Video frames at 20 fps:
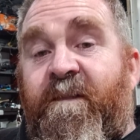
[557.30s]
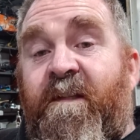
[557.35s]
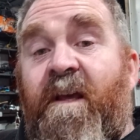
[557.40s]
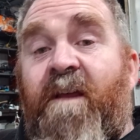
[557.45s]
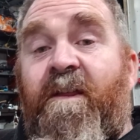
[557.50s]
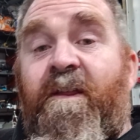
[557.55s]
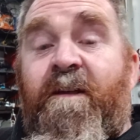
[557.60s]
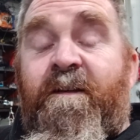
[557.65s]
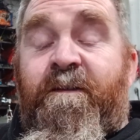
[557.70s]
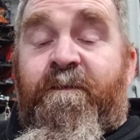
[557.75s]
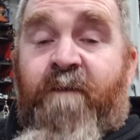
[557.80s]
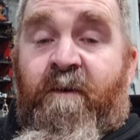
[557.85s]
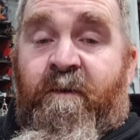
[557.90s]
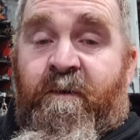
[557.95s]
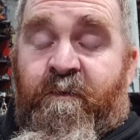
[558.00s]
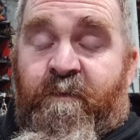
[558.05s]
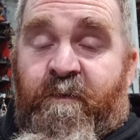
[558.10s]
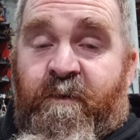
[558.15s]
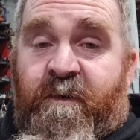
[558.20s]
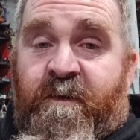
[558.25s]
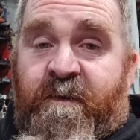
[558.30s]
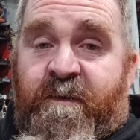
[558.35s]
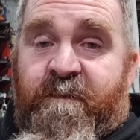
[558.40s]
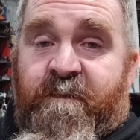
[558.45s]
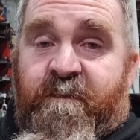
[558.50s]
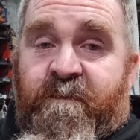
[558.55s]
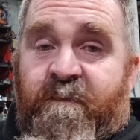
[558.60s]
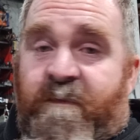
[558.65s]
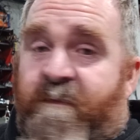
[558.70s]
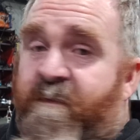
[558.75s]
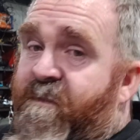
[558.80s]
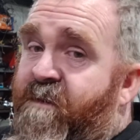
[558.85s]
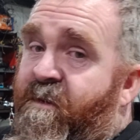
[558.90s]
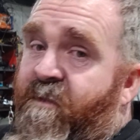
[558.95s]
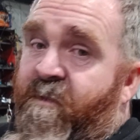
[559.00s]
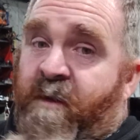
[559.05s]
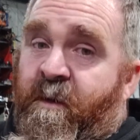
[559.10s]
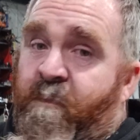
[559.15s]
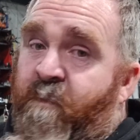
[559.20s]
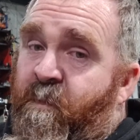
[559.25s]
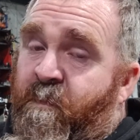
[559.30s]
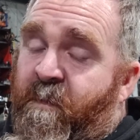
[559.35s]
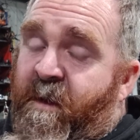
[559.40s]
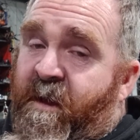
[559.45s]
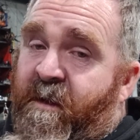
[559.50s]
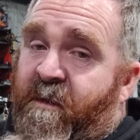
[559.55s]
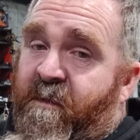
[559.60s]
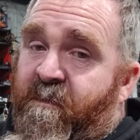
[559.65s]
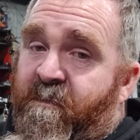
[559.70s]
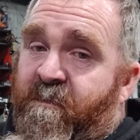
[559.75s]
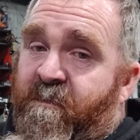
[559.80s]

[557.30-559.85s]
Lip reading: Death is final, guys. There's no coming back.